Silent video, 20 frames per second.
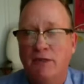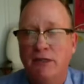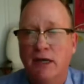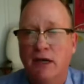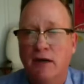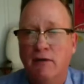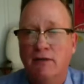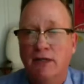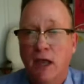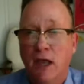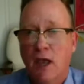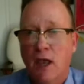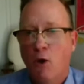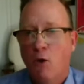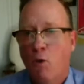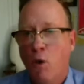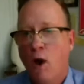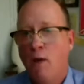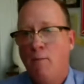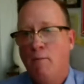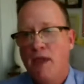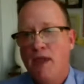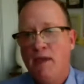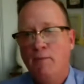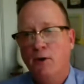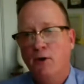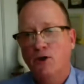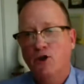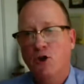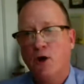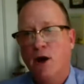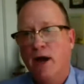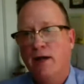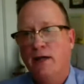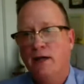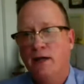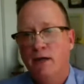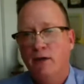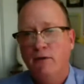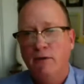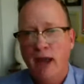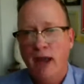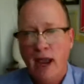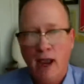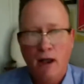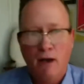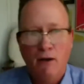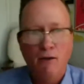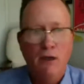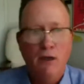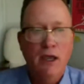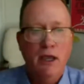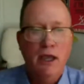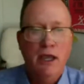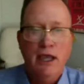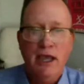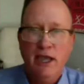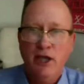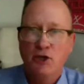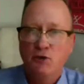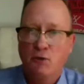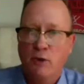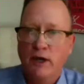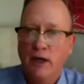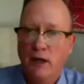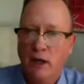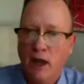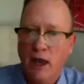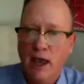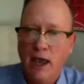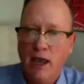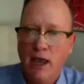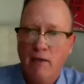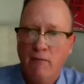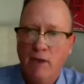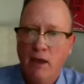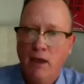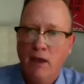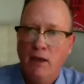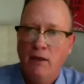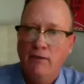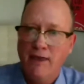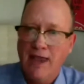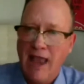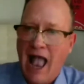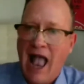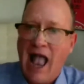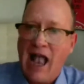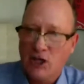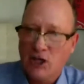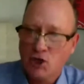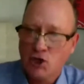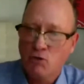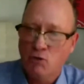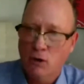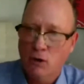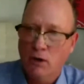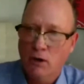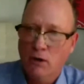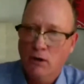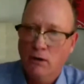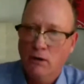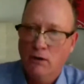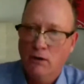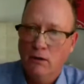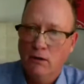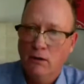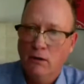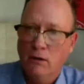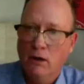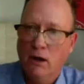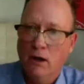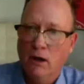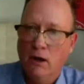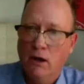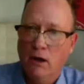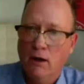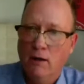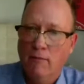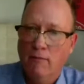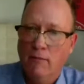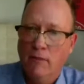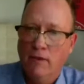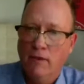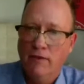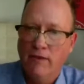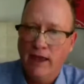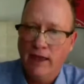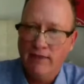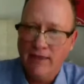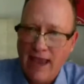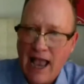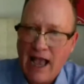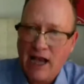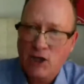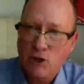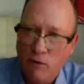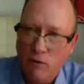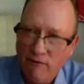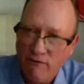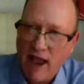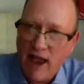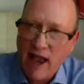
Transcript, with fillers: themselves what people are trying to do now is reclaim the actual, uh, the, the actual